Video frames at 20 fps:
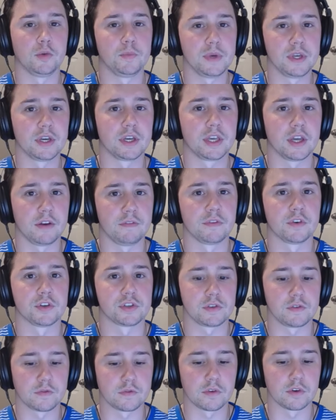be a Git
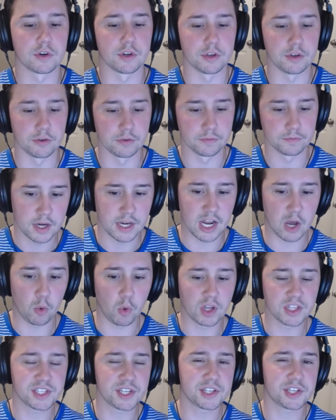version for you. Now,
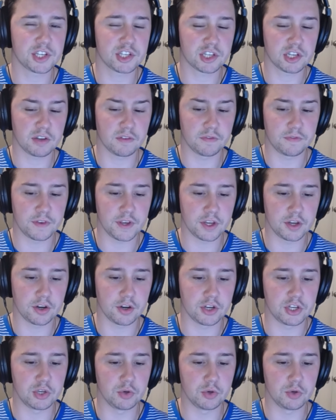once this is configured,